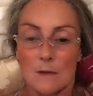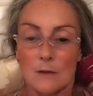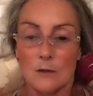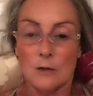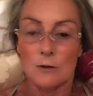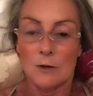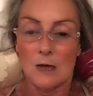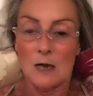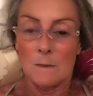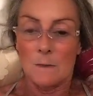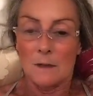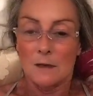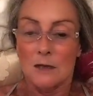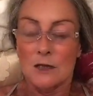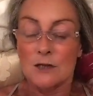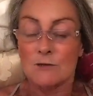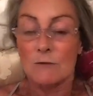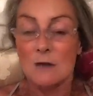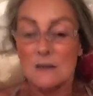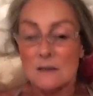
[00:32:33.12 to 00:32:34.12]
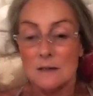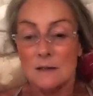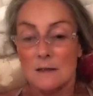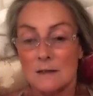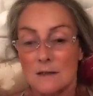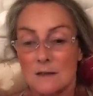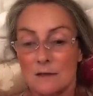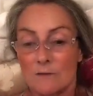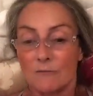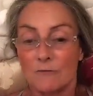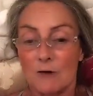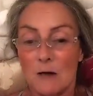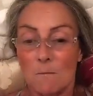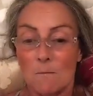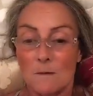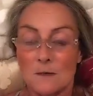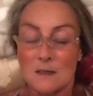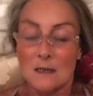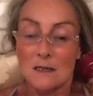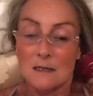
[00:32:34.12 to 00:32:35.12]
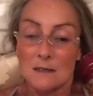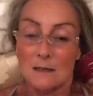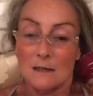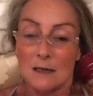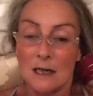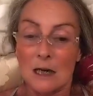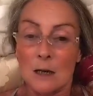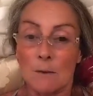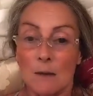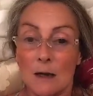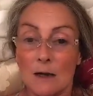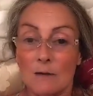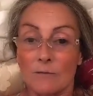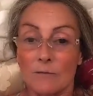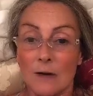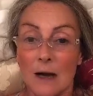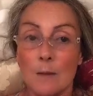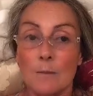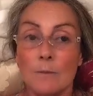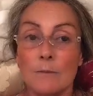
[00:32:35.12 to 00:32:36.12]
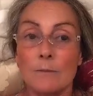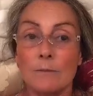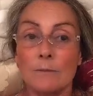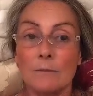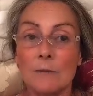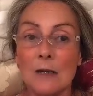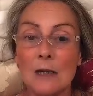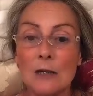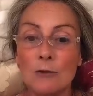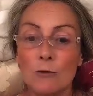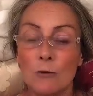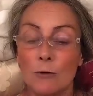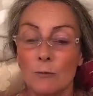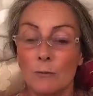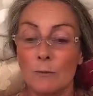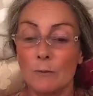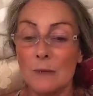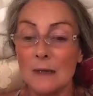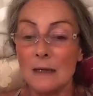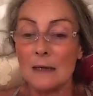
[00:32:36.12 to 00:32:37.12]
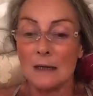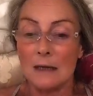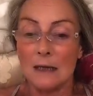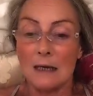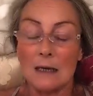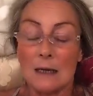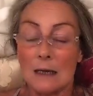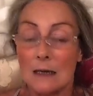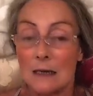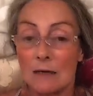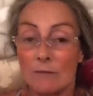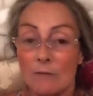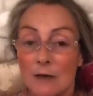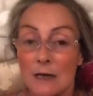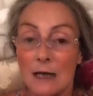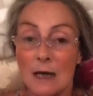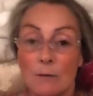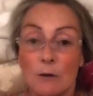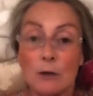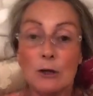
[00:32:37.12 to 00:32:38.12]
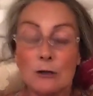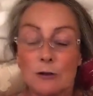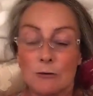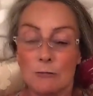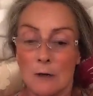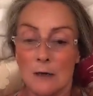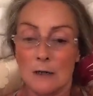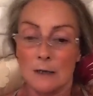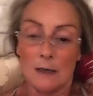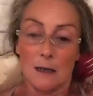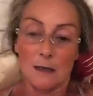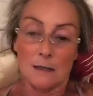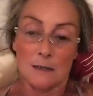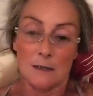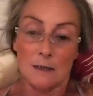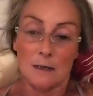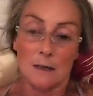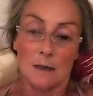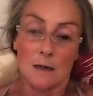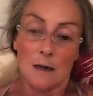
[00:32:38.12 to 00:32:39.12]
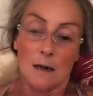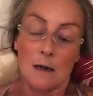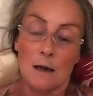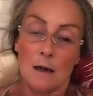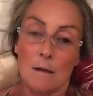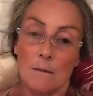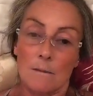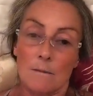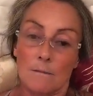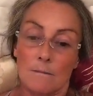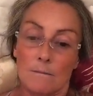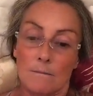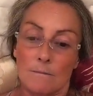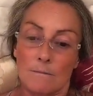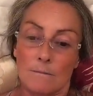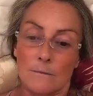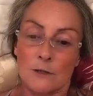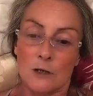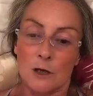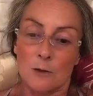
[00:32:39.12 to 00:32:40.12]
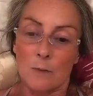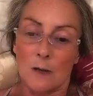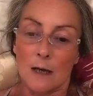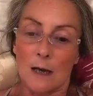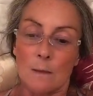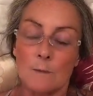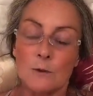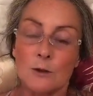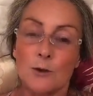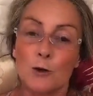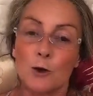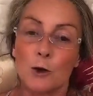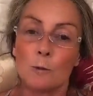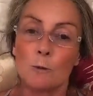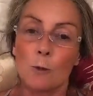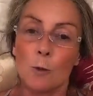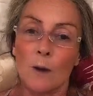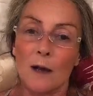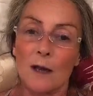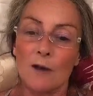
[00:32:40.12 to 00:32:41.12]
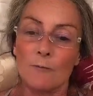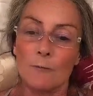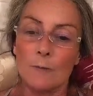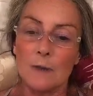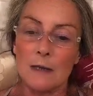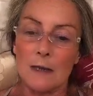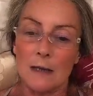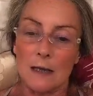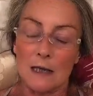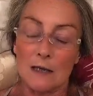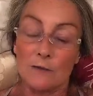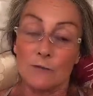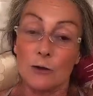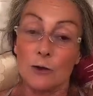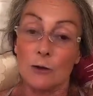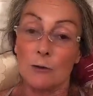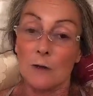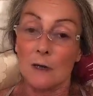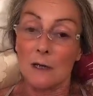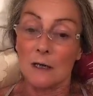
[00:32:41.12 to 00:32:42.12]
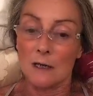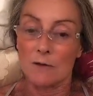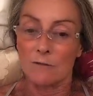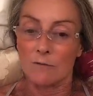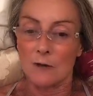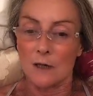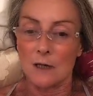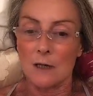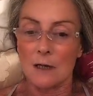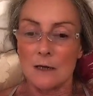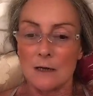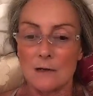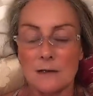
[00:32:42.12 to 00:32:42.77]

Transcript: You're keeping those resonance and frequencies anyway in your being every day when you're doing that. So it becomes a normal way of being if you're doing it every day.